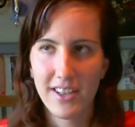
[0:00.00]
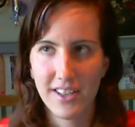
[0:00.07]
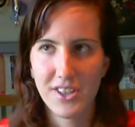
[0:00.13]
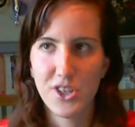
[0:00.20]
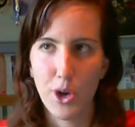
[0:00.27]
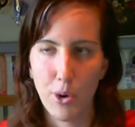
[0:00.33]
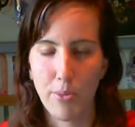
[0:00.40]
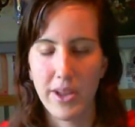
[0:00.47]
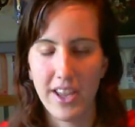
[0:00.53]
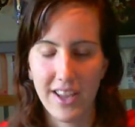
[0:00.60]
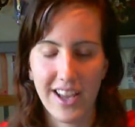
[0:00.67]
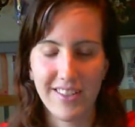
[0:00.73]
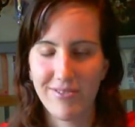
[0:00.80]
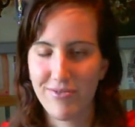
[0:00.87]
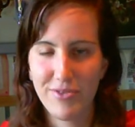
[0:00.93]
Toby.
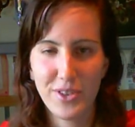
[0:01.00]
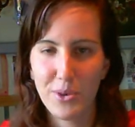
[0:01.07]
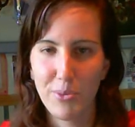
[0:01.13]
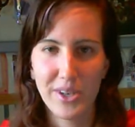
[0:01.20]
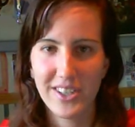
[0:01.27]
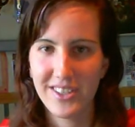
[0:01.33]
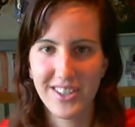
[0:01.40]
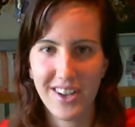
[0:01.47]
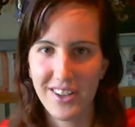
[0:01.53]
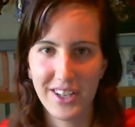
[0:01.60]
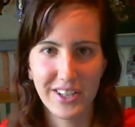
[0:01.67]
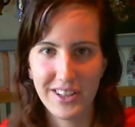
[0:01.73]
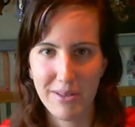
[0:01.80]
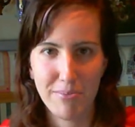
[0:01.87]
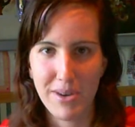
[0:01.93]
I feel weird
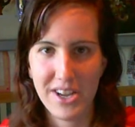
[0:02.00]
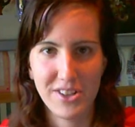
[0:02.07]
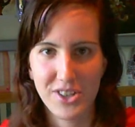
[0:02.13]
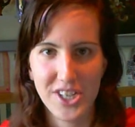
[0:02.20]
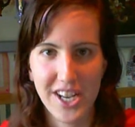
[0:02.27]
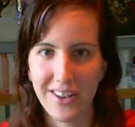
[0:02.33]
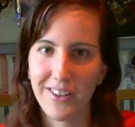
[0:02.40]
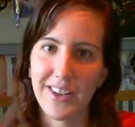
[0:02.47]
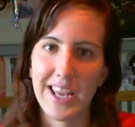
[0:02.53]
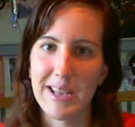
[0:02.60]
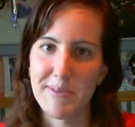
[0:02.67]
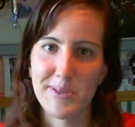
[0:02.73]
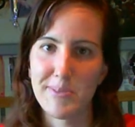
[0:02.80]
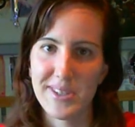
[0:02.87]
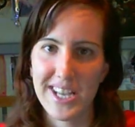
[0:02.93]
calling them by their channel
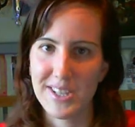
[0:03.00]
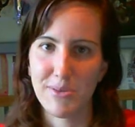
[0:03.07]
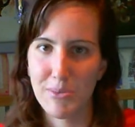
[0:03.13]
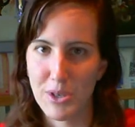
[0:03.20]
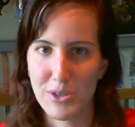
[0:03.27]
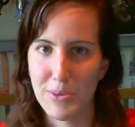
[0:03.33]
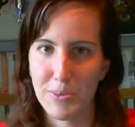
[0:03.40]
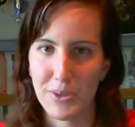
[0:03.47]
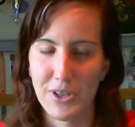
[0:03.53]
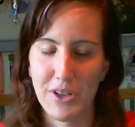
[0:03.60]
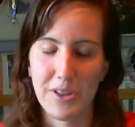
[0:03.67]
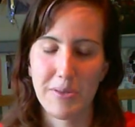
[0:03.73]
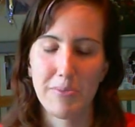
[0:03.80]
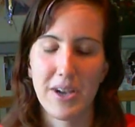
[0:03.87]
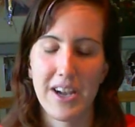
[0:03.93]
names, but that's what most people know
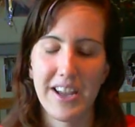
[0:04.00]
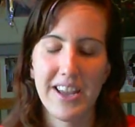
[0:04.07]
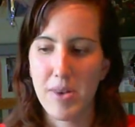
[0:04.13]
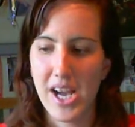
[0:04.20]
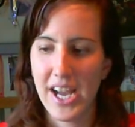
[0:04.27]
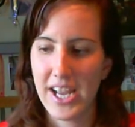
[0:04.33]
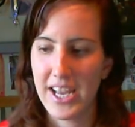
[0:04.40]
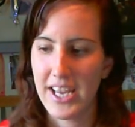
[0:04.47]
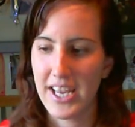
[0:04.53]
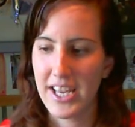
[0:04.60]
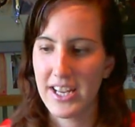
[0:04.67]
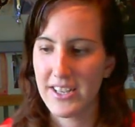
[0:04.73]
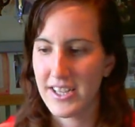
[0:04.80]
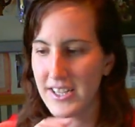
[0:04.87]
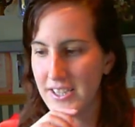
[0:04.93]
them by.
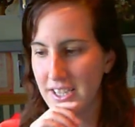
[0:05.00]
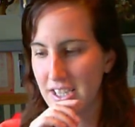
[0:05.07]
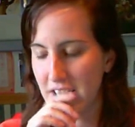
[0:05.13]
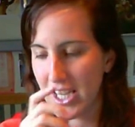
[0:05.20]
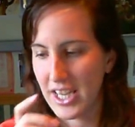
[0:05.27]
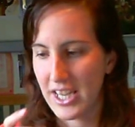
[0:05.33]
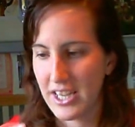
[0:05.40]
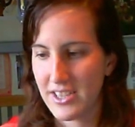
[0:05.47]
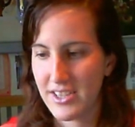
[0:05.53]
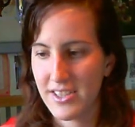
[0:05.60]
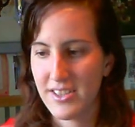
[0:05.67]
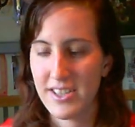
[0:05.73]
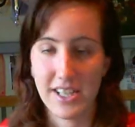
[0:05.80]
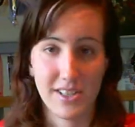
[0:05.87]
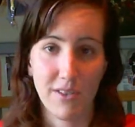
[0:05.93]
I did see
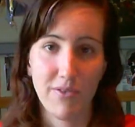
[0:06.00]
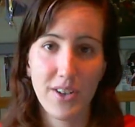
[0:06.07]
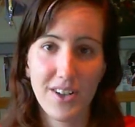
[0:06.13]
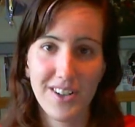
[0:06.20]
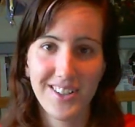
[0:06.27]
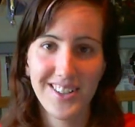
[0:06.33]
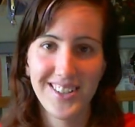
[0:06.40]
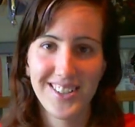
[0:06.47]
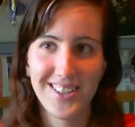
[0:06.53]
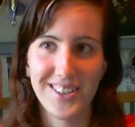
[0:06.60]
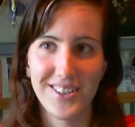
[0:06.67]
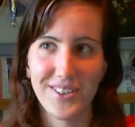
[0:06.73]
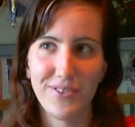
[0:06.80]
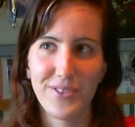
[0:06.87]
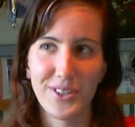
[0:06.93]
Sexy Phil,
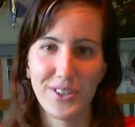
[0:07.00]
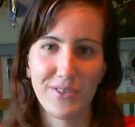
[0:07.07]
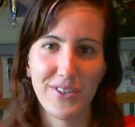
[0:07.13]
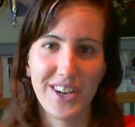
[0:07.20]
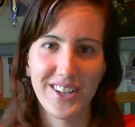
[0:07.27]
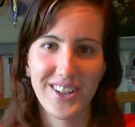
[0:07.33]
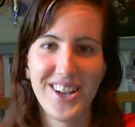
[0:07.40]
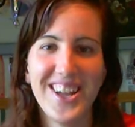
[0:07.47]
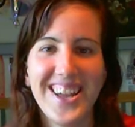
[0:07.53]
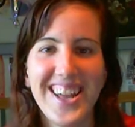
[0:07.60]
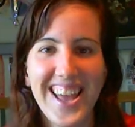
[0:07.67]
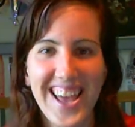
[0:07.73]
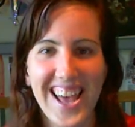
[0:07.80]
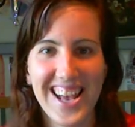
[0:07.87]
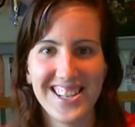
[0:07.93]
or Phil DeFranco,
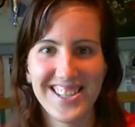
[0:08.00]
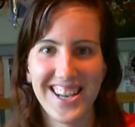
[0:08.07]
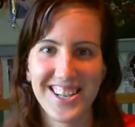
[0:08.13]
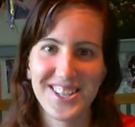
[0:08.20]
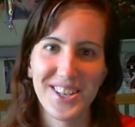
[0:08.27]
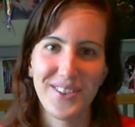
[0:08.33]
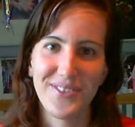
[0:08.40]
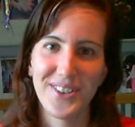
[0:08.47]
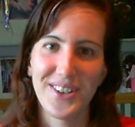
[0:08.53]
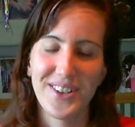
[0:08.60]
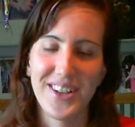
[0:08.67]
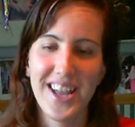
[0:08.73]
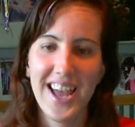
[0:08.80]
SXE Phil,